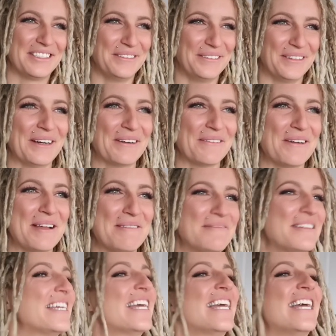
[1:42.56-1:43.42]
so where do I
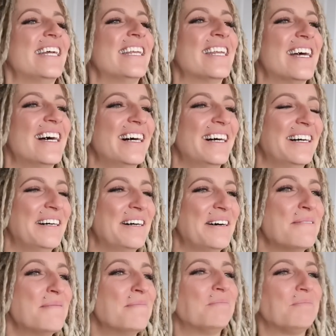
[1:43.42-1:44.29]
begin?
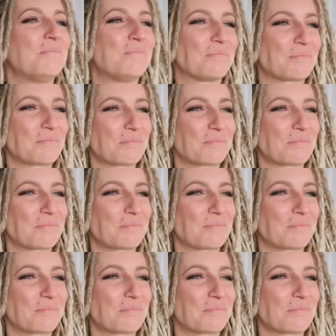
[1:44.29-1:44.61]
Um,